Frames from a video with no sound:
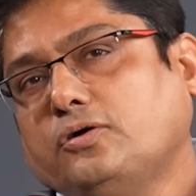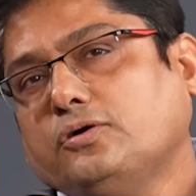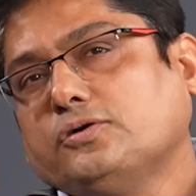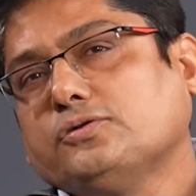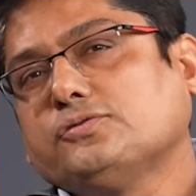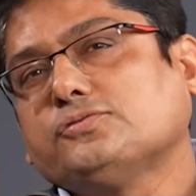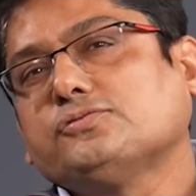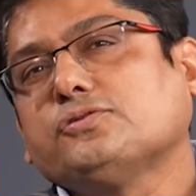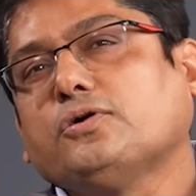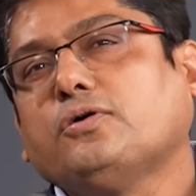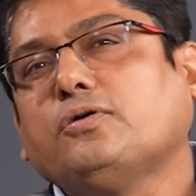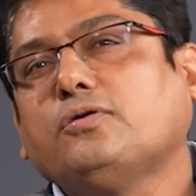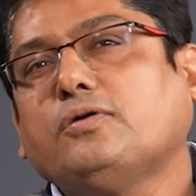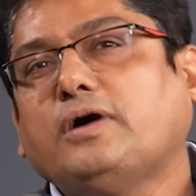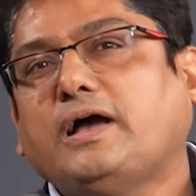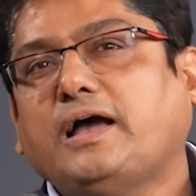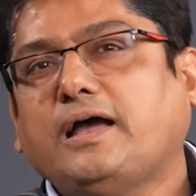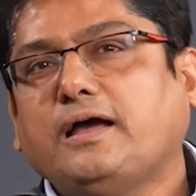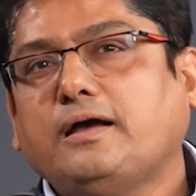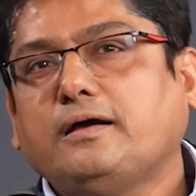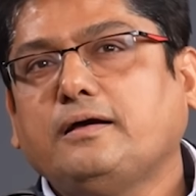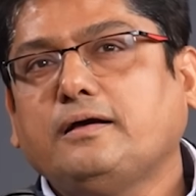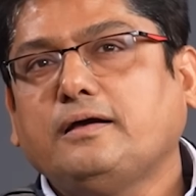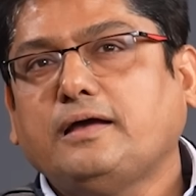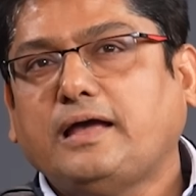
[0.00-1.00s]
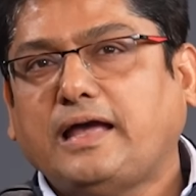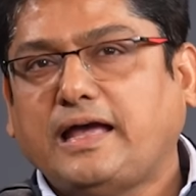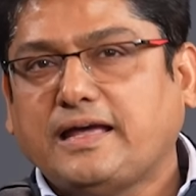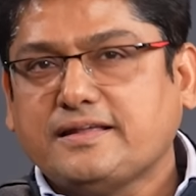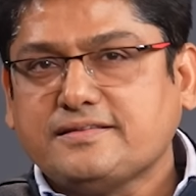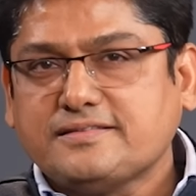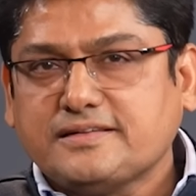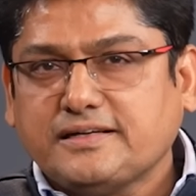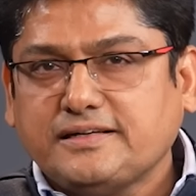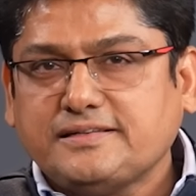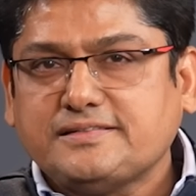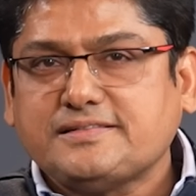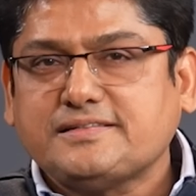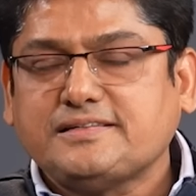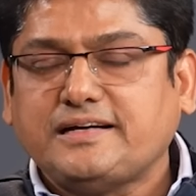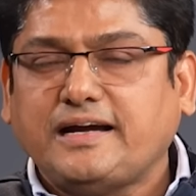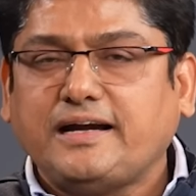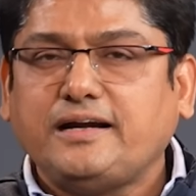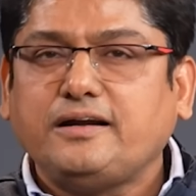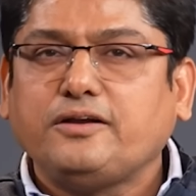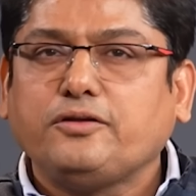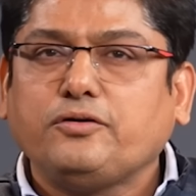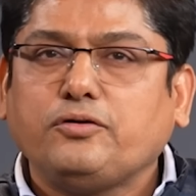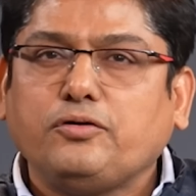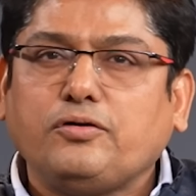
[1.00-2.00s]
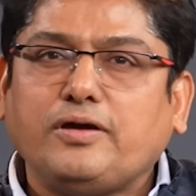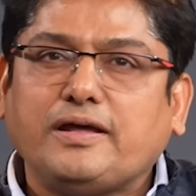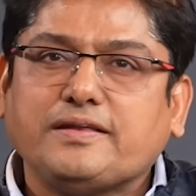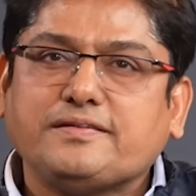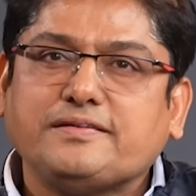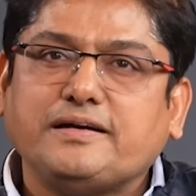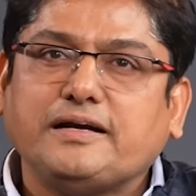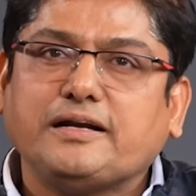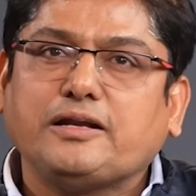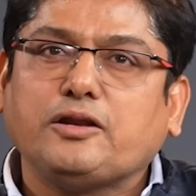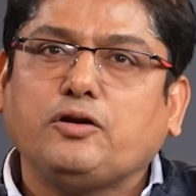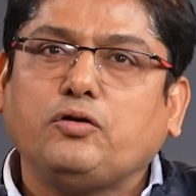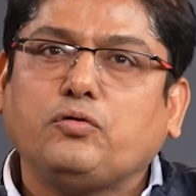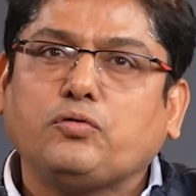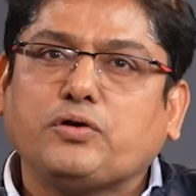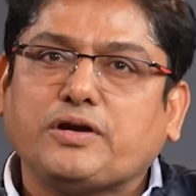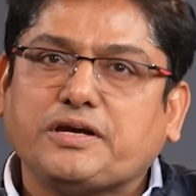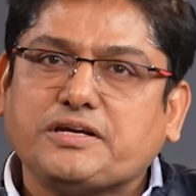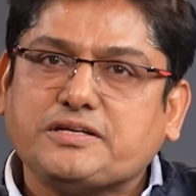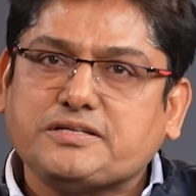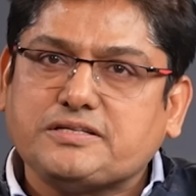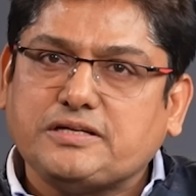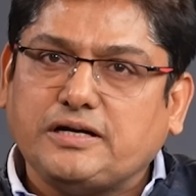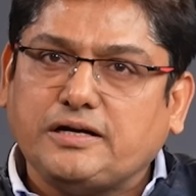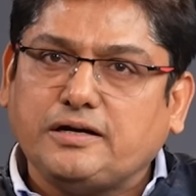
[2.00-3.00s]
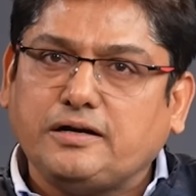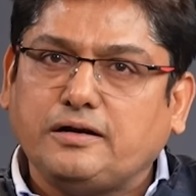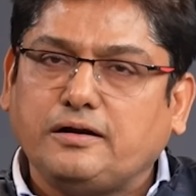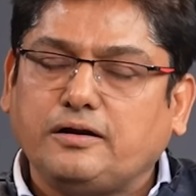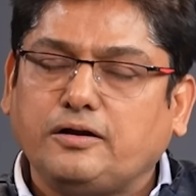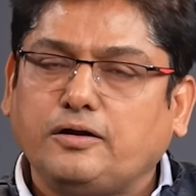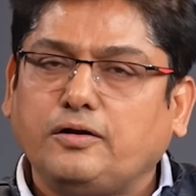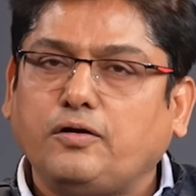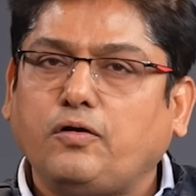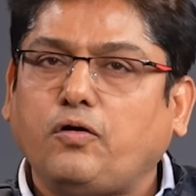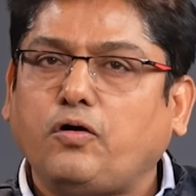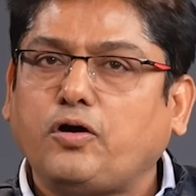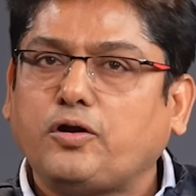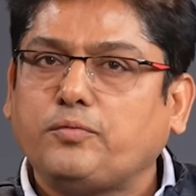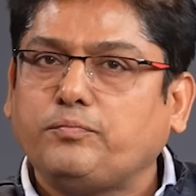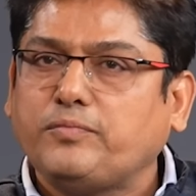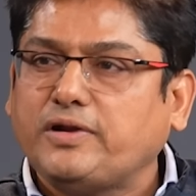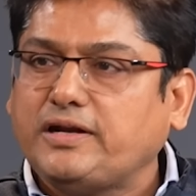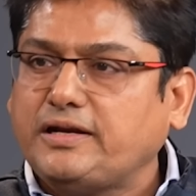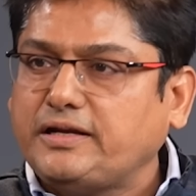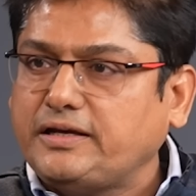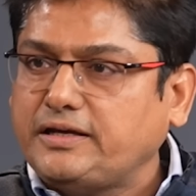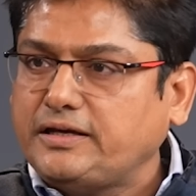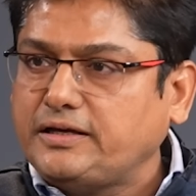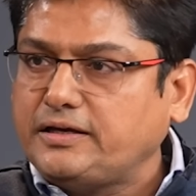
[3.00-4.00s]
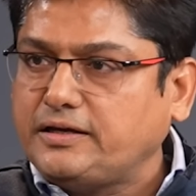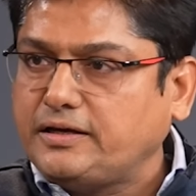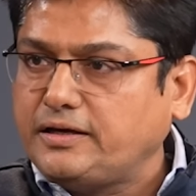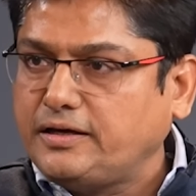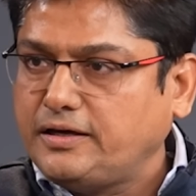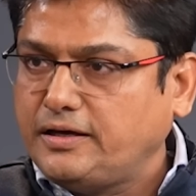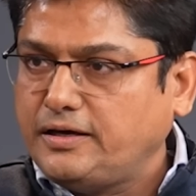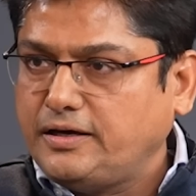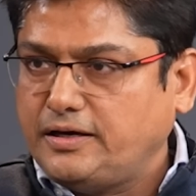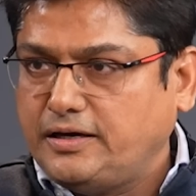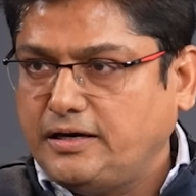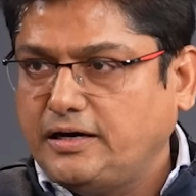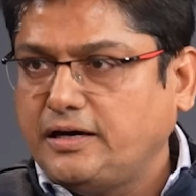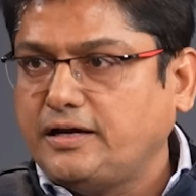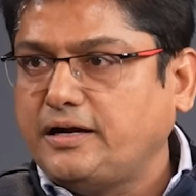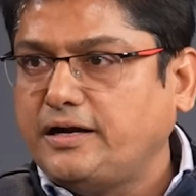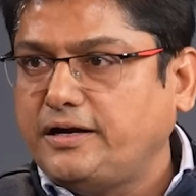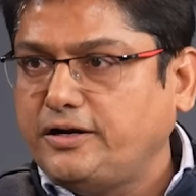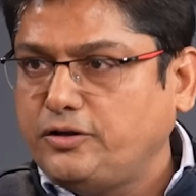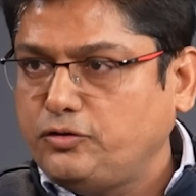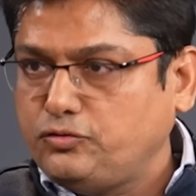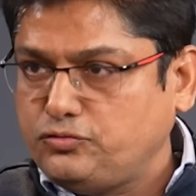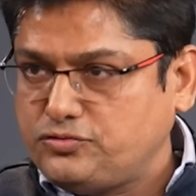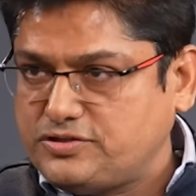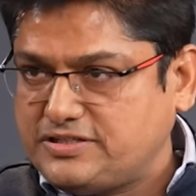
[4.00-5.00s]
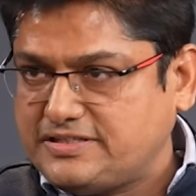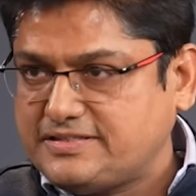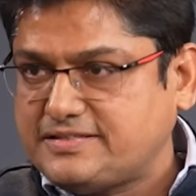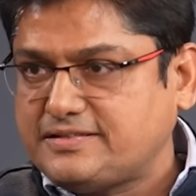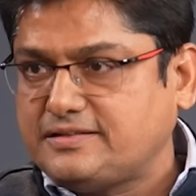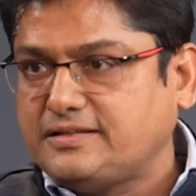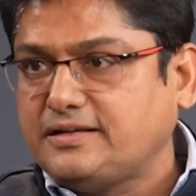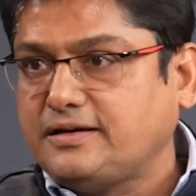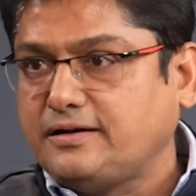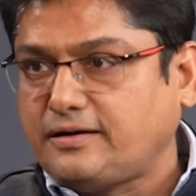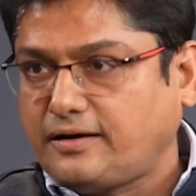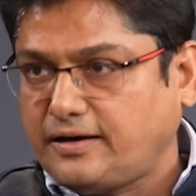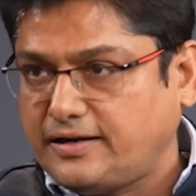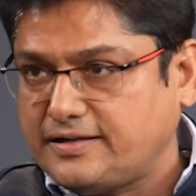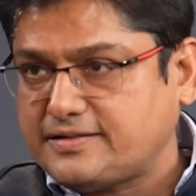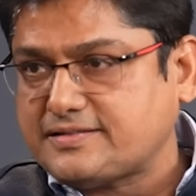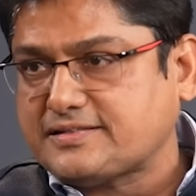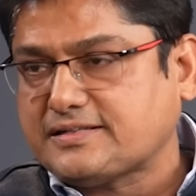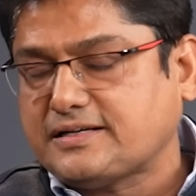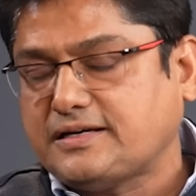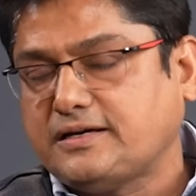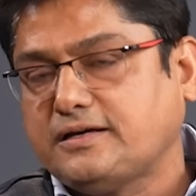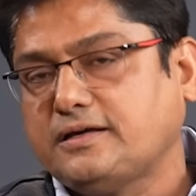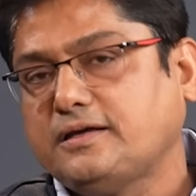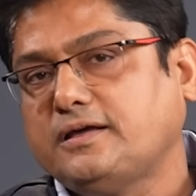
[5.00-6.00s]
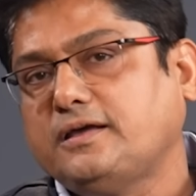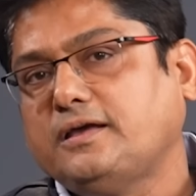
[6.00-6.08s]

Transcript: So as I said, asset allocation normally reduces the risk,